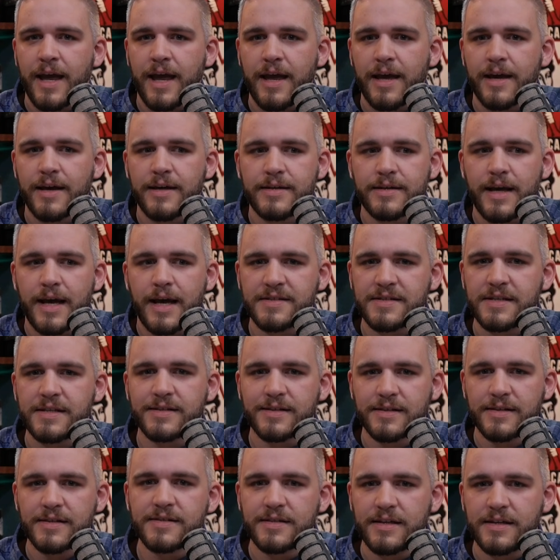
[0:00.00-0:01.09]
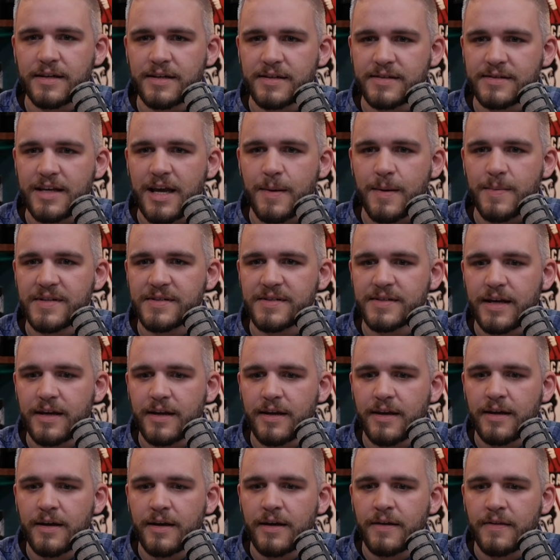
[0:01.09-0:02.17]
And as he's listening to Sam, he's
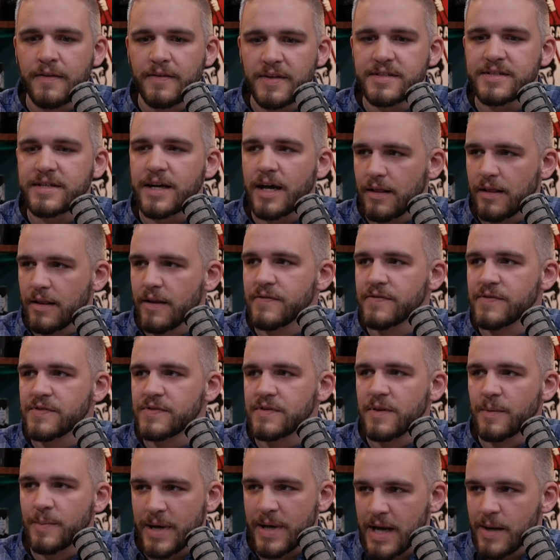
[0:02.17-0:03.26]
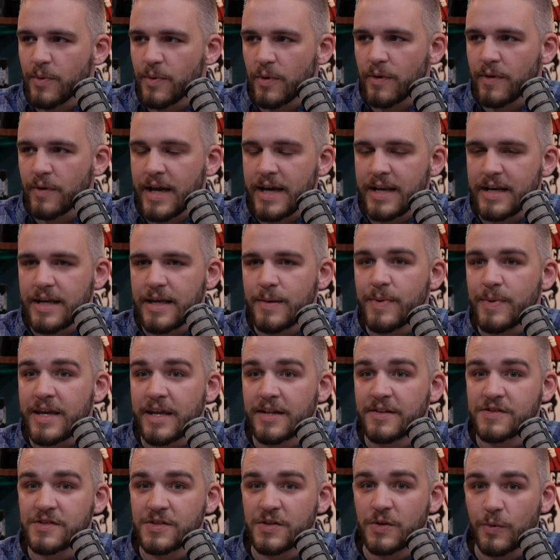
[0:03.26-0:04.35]
like, this guy loves the Bible. And he
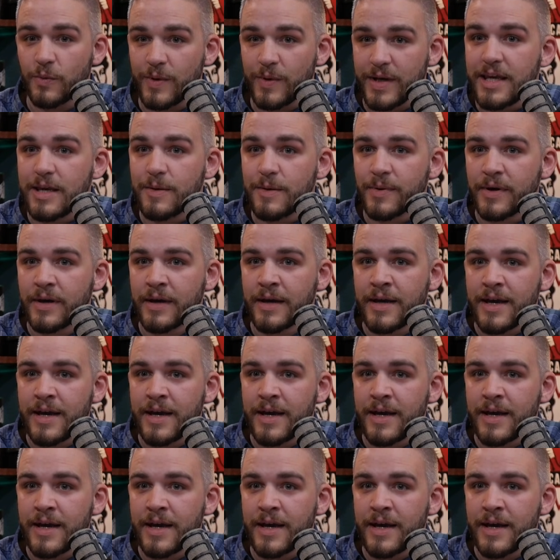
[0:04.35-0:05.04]
begins to weep.